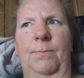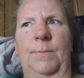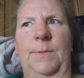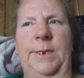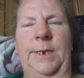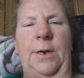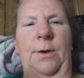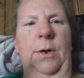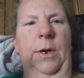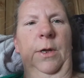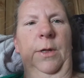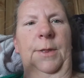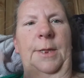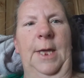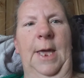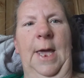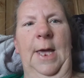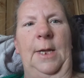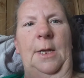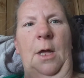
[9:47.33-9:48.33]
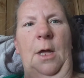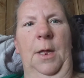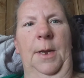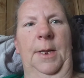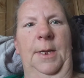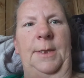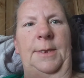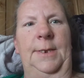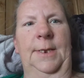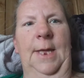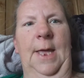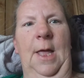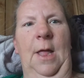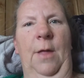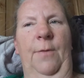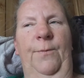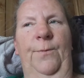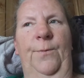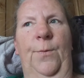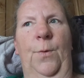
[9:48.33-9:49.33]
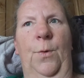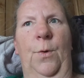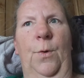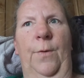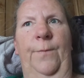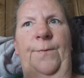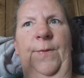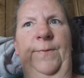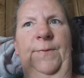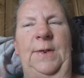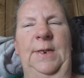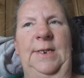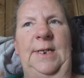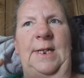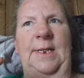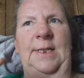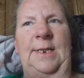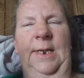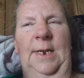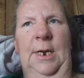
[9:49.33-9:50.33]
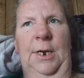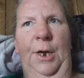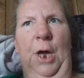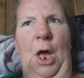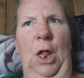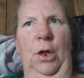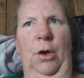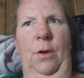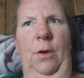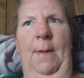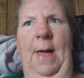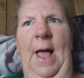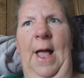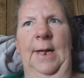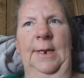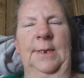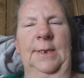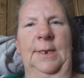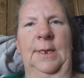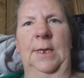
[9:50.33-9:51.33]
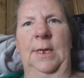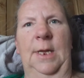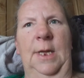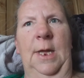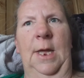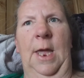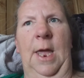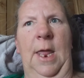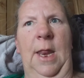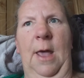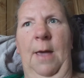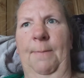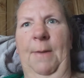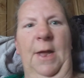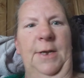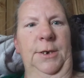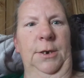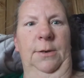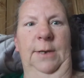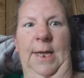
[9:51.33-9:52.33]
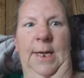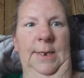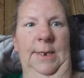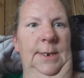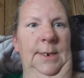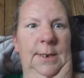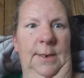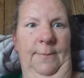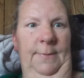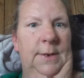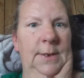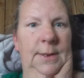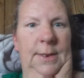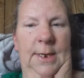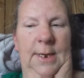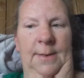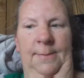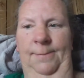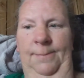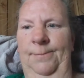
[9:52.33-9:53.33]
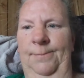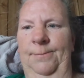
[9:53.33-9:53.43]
cereal that had gone on sale for 50 cents and $1 a box, and I bought 2 cases of it then.